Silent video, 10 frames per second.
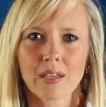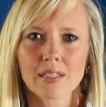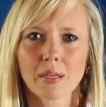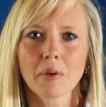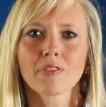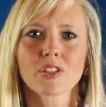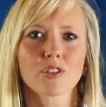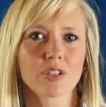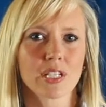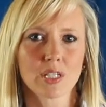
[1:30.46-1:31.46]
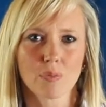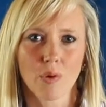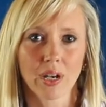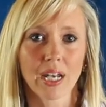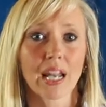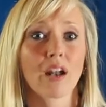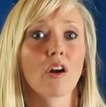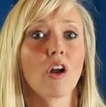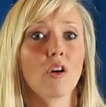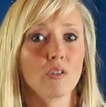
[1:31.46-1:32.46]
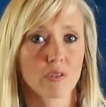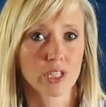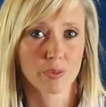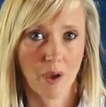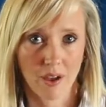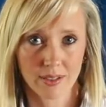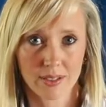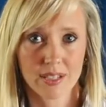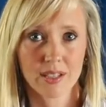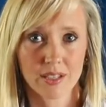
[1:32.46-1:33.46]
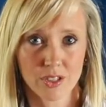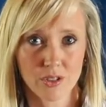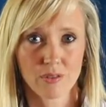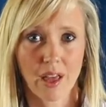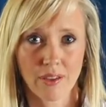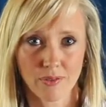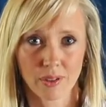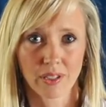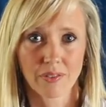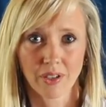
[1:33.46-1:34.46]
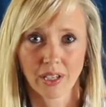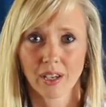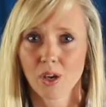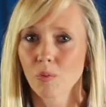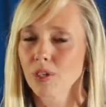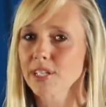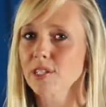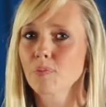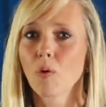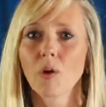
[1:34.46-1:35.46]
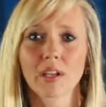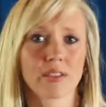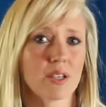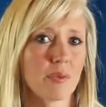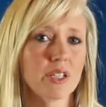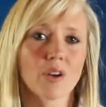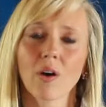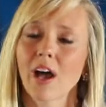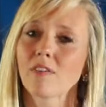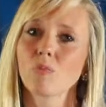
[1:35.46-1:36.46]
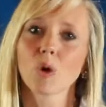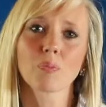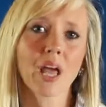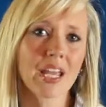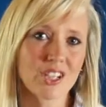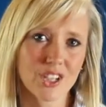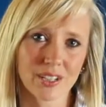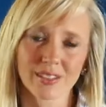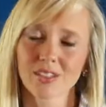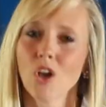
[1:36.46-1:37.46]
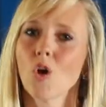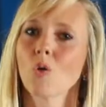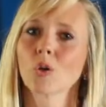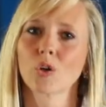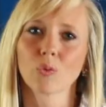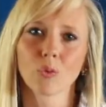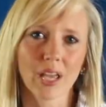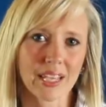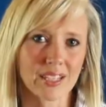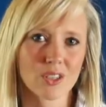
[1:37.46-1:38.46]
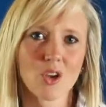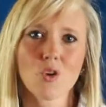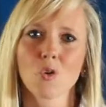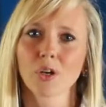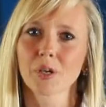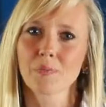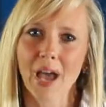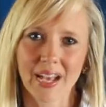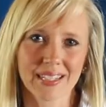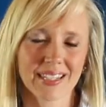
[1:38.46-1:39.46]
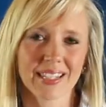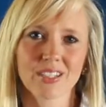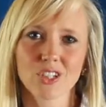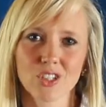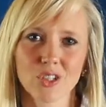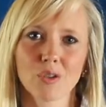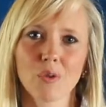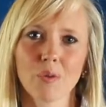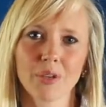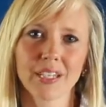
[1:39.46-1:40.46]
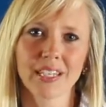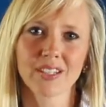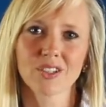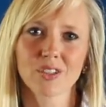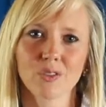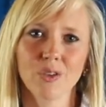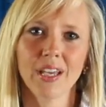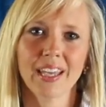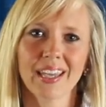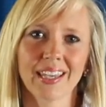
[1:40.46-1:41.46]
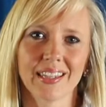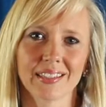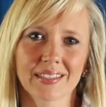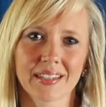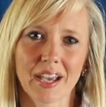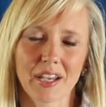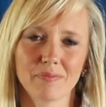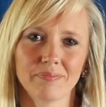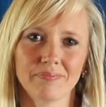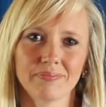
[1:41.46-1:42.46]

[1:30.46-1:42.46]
Some of us are disappointed in our own response to this new life we're living. We're disappointed that we don't have more patience or grace or capacity to do what we need to in this time.